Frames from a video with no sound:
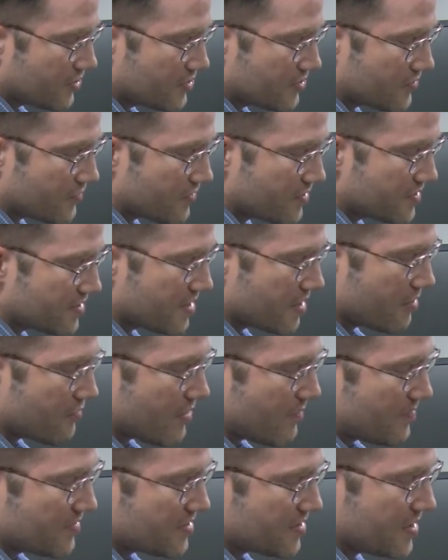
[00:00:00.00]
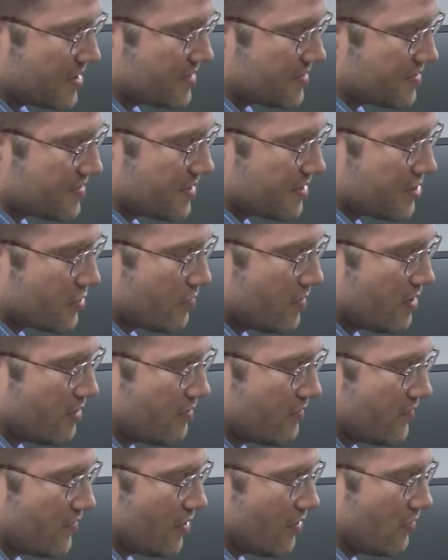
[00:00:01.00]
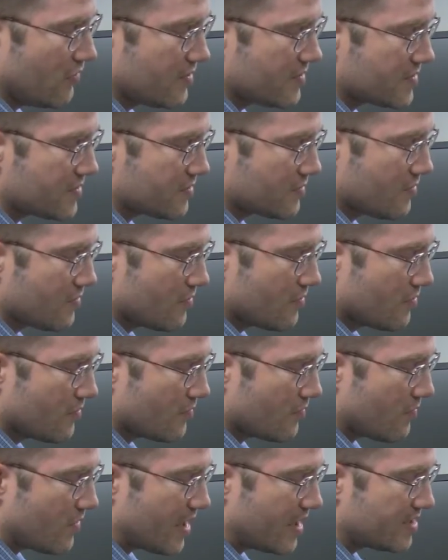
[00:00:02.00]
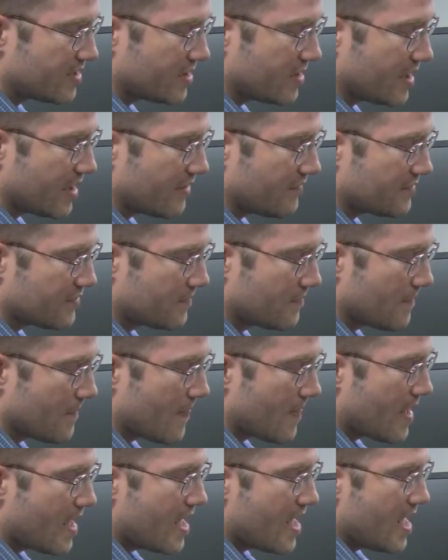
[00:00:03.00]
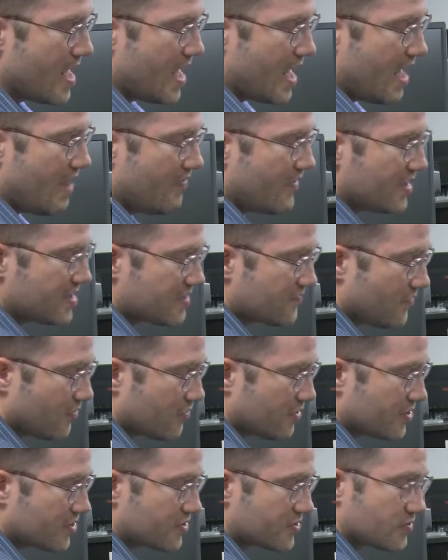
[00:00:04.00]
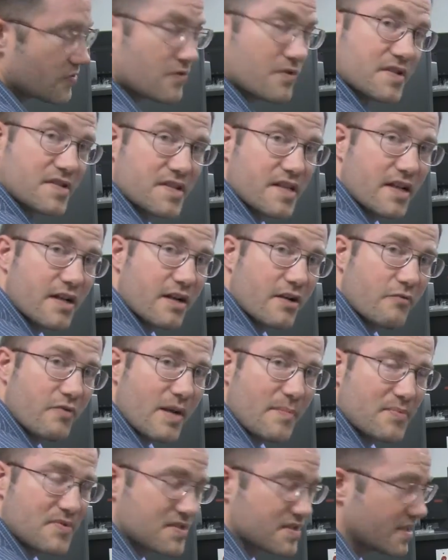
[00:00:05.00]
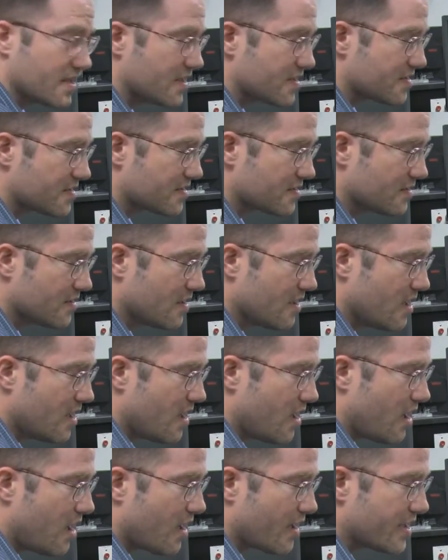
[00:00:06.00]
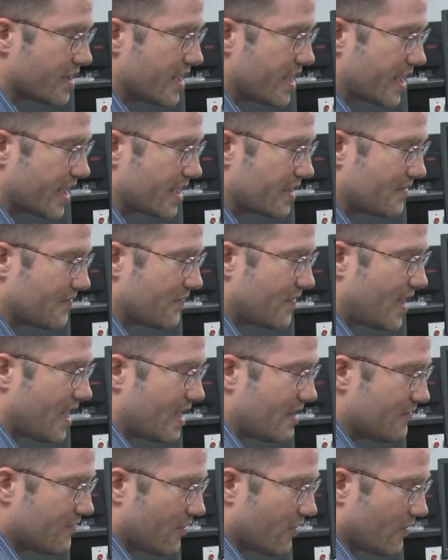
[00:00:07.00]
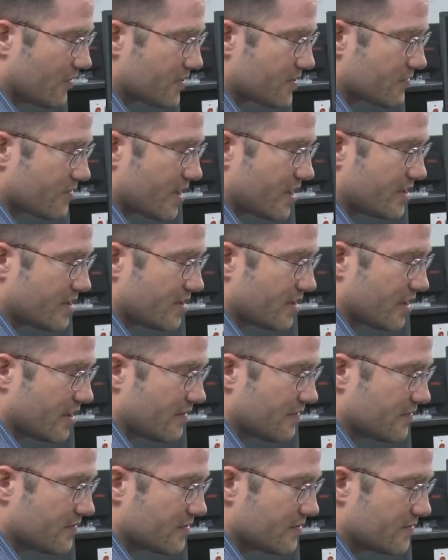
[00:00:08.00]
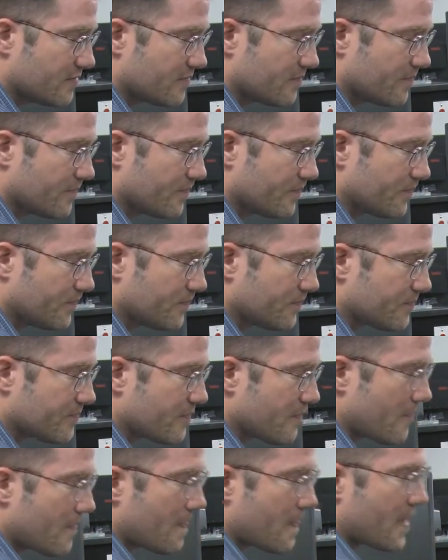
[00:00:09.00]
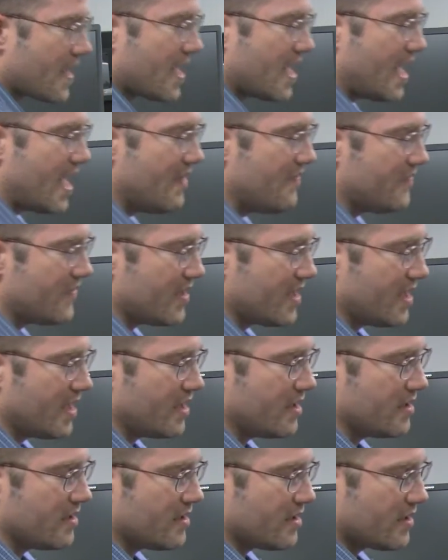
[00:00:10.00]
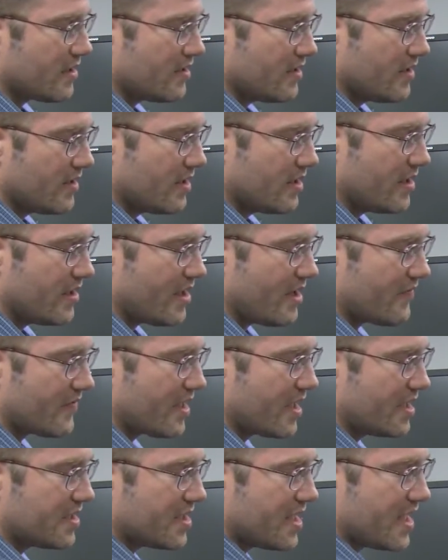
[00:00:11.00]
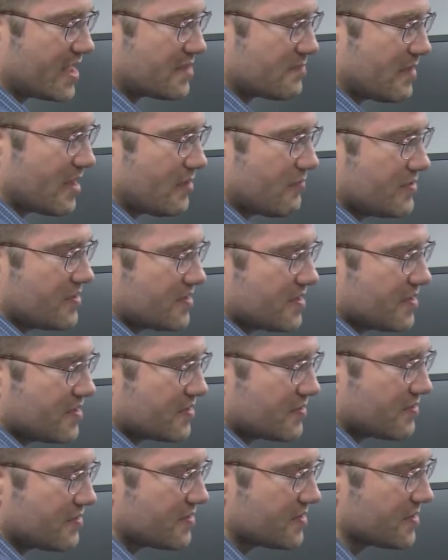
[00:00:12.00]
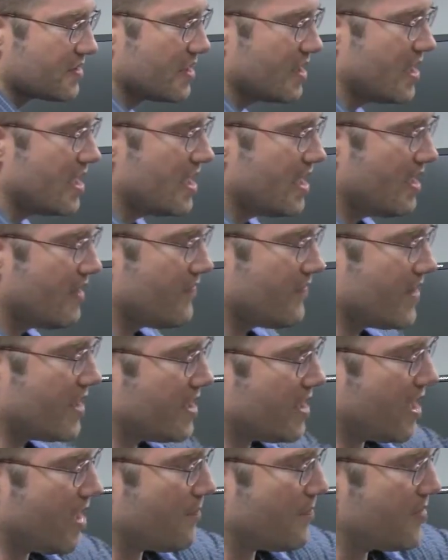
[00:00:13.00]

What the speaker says: source here represents the 12 volts, right to left, and this voltage source here represents our negative 5 volts, right to left. And then here I've got attached my resistors. Then up